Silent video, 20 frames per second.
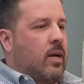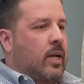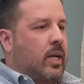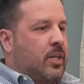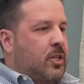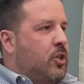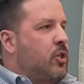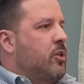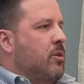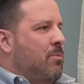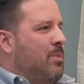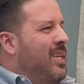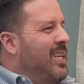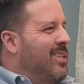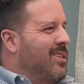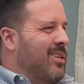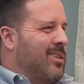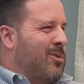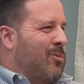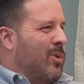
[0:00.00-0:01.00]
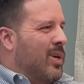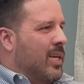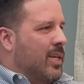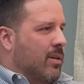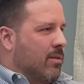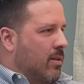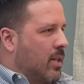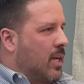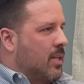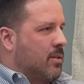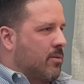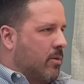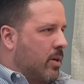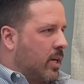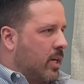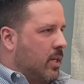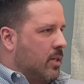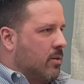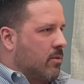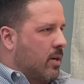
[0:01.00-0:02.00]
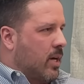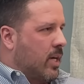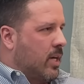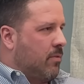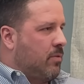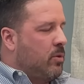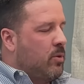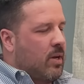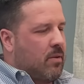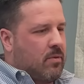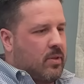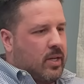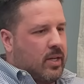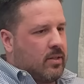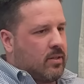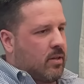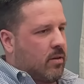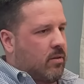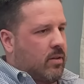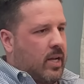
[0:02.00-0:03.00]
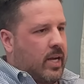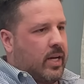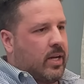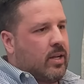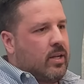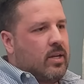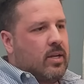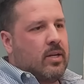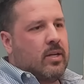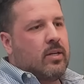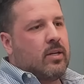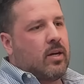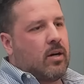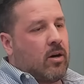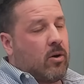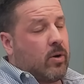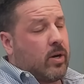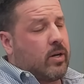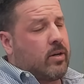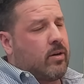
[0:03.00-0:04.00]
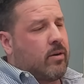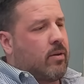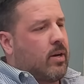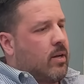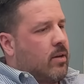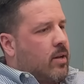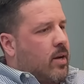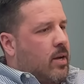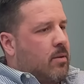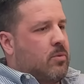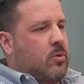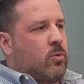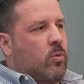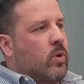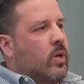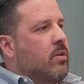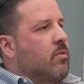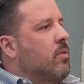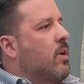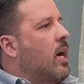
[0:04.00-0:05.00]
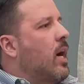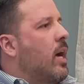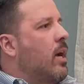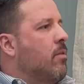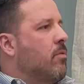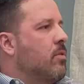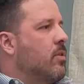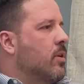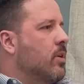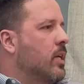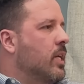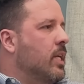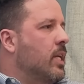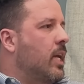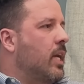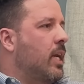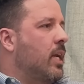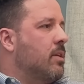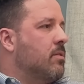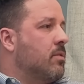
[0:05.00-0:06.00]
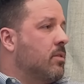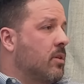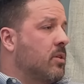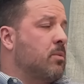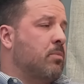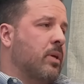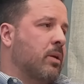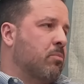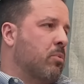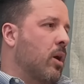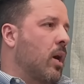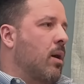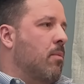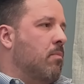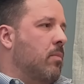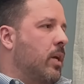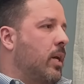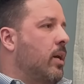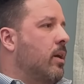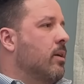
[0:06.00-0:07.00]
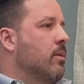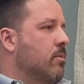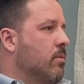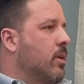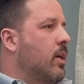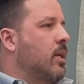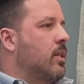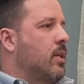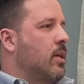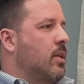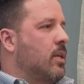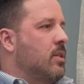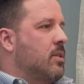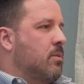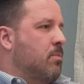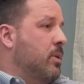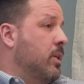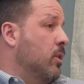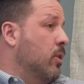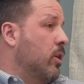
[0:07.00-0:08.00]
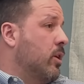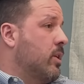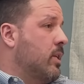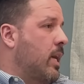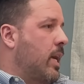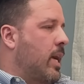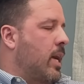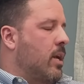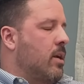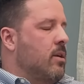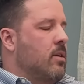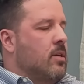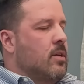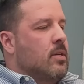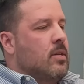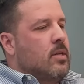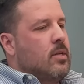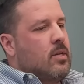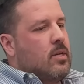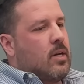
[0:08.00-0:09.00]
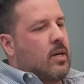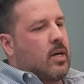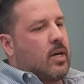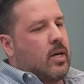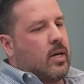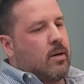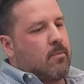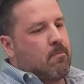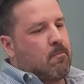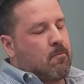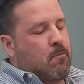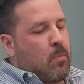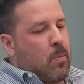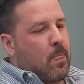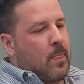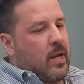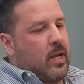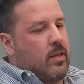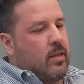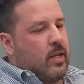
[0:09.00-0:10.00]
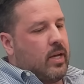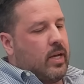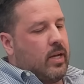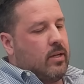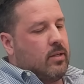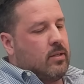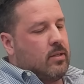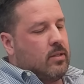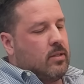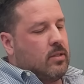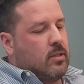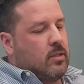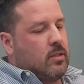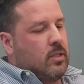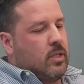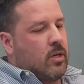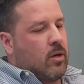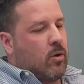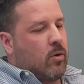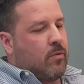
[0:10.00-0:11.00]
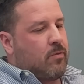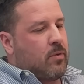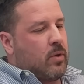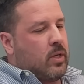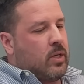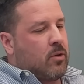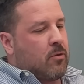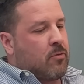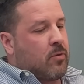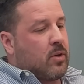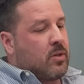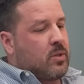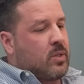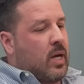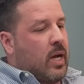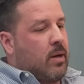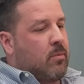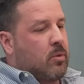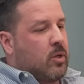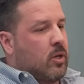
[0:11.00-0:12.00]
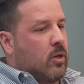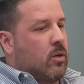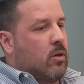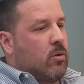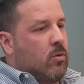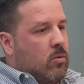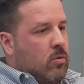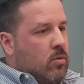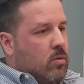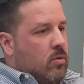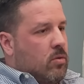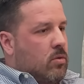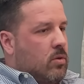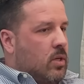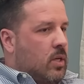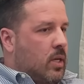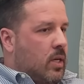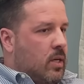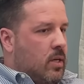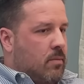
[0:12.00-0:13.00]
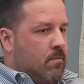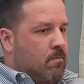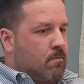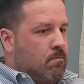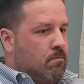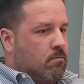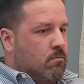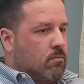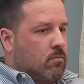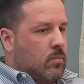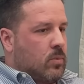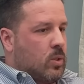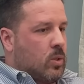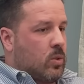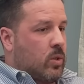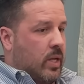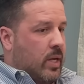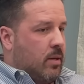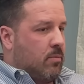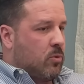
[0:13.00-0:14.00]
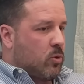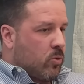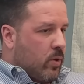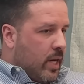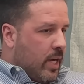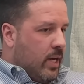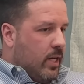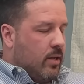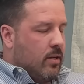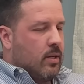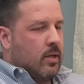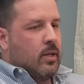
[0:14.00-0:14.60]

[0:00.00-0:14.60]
it should be in the 20 or less range, right? If you have things that are like, our turnaround time's 25, 30 days, there's a big problem there that needs to be looked at. And then, if your first time go claims rate,